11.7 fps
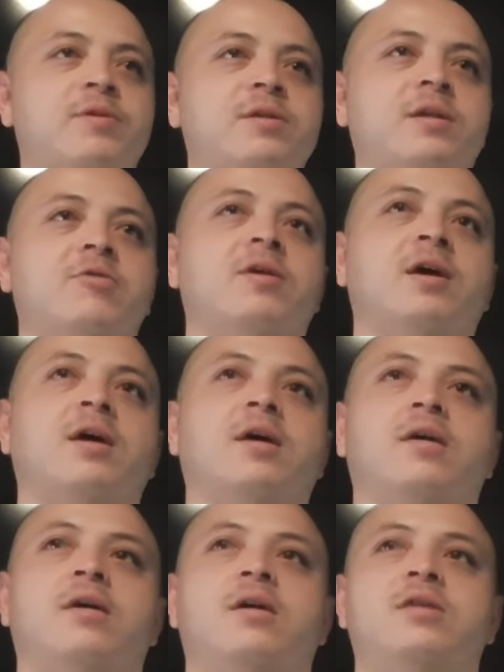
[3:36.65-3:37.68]
let's say you got
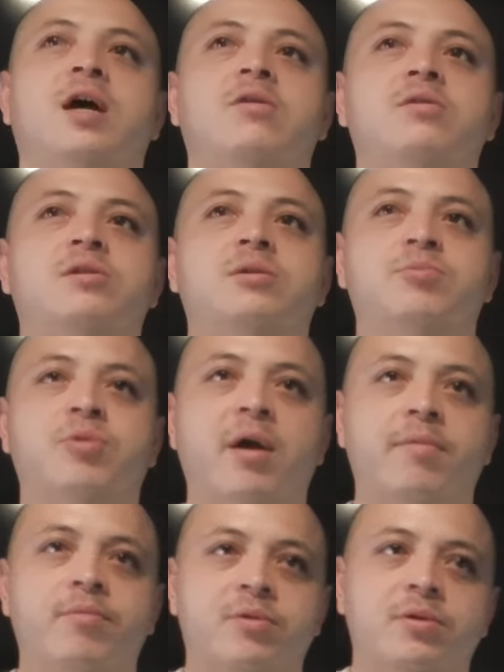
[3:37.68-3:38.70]
1,000
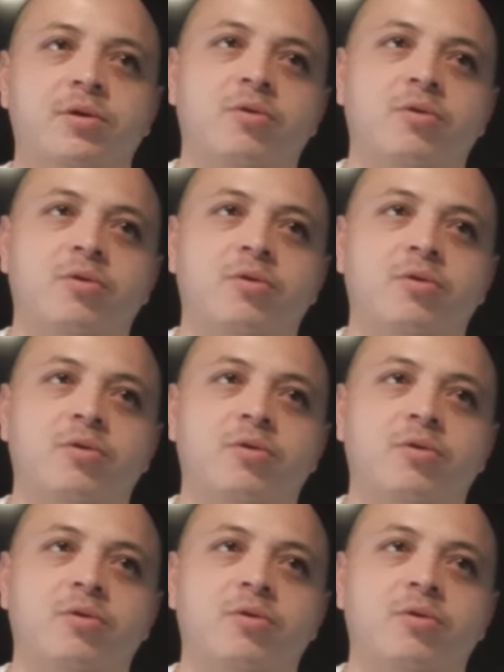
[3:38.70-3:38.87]
subscribers,